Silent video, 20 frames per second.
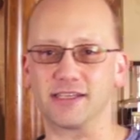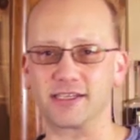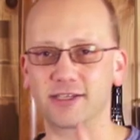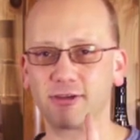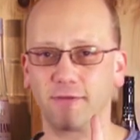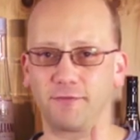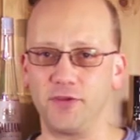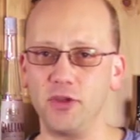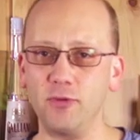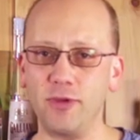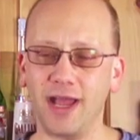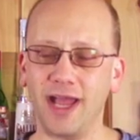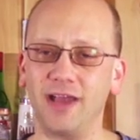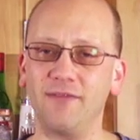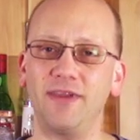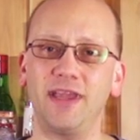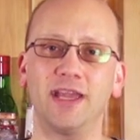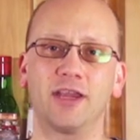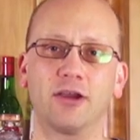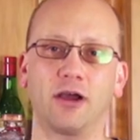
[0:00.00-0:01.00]
So if you
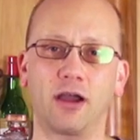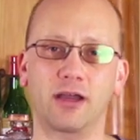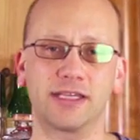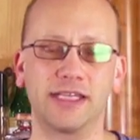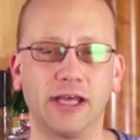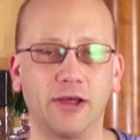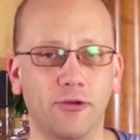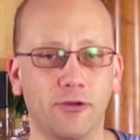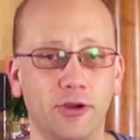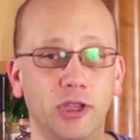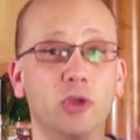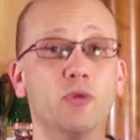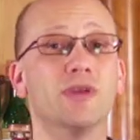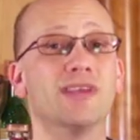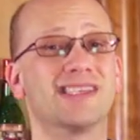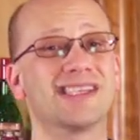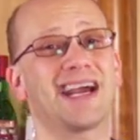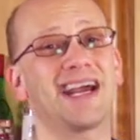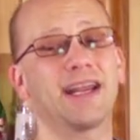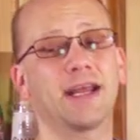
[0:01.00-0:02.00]
have a cocktail or you
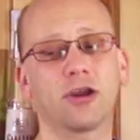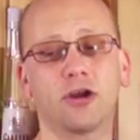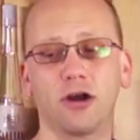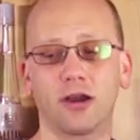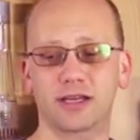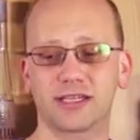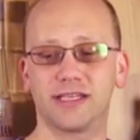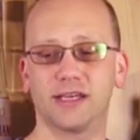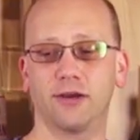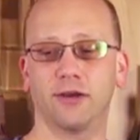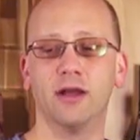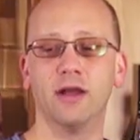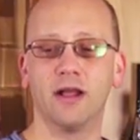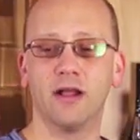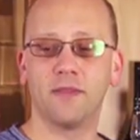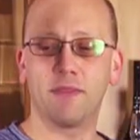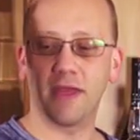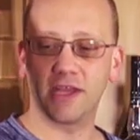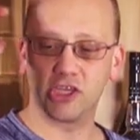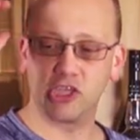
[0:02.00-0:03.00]
design a cocktail
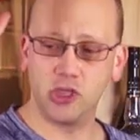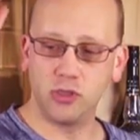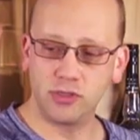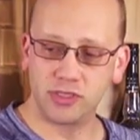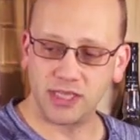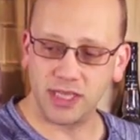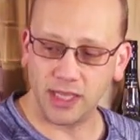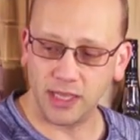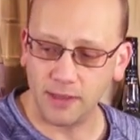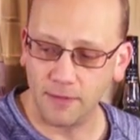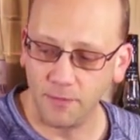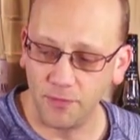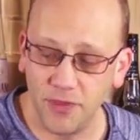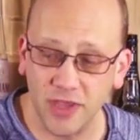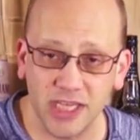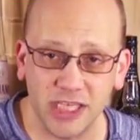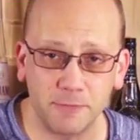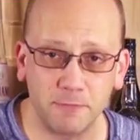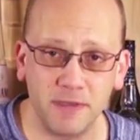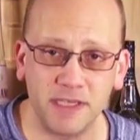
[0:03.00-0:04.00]
that's using
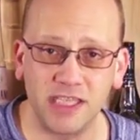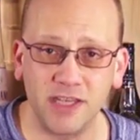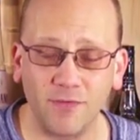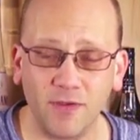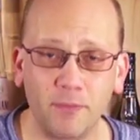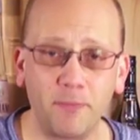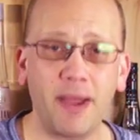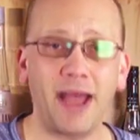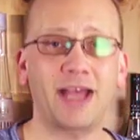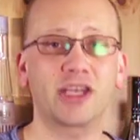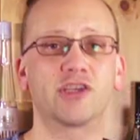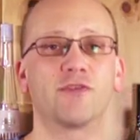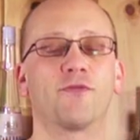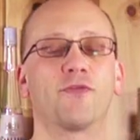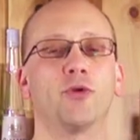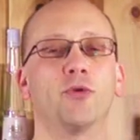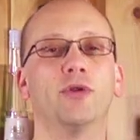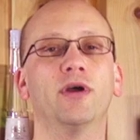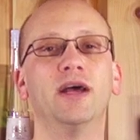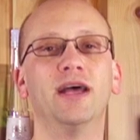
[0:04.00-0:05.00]
this specific passion
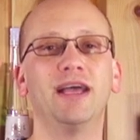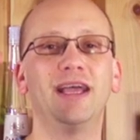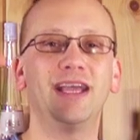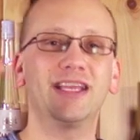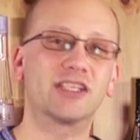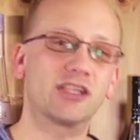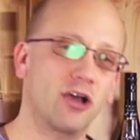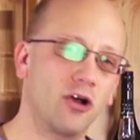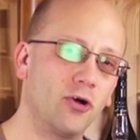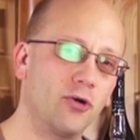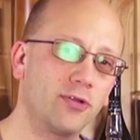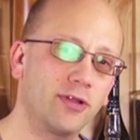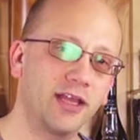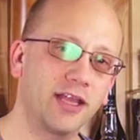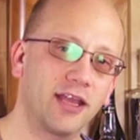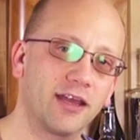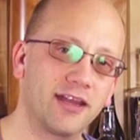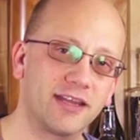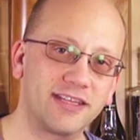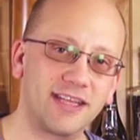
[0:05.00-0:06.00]
fruit, it's only
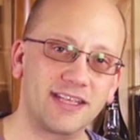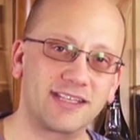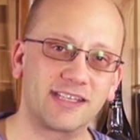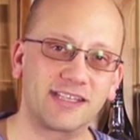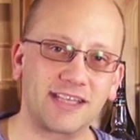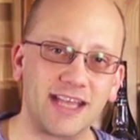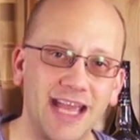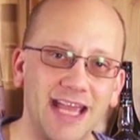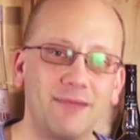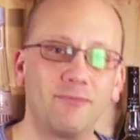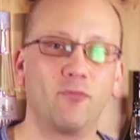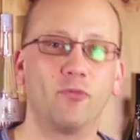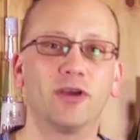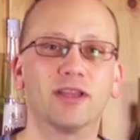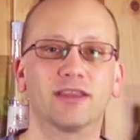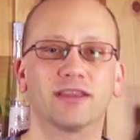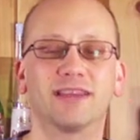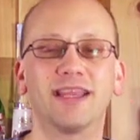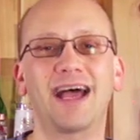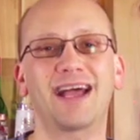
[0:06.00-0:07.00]
going to taste the same
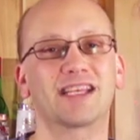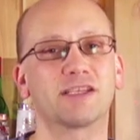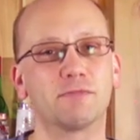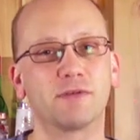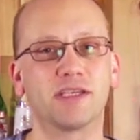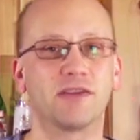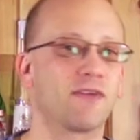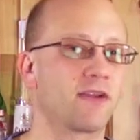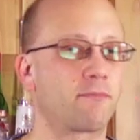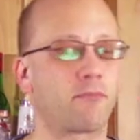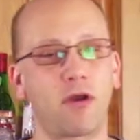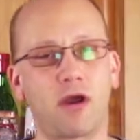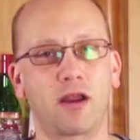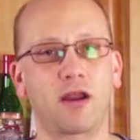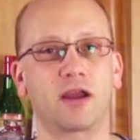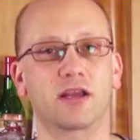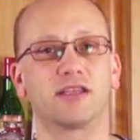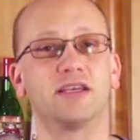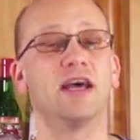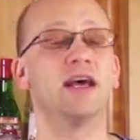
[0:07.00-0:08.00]
with that specific
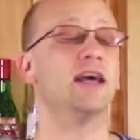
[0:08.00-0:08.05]
product.